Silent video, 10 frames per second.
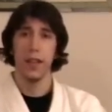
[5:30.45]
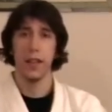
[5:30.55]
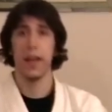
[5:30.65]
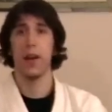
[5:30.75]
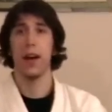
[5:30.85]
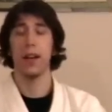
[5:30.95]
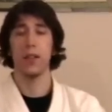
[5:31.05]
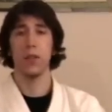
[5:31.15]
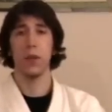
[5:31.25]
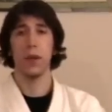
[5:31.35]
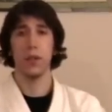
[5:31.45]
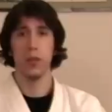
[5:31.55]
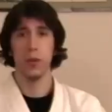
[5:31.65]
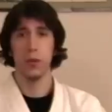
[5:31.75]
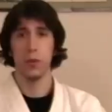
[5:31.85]
Now, I don't know about
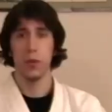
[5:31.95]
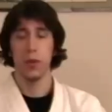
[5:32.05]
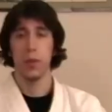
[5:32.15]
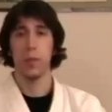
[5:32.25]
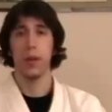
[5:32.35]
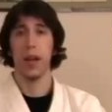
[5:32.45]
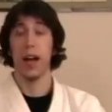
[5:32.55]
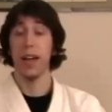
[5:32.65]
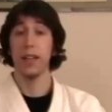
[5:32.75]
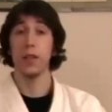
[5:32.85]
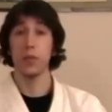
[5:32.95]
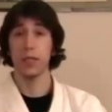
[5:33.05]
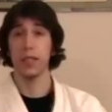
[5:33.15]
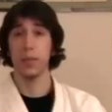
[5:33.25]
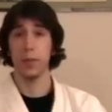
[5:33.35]
you, but I don't
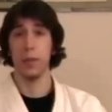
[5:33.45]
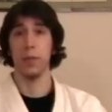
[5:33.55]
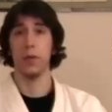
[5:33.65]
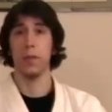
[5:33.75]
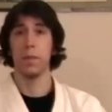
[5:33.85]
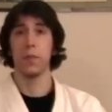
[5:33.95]
kill people.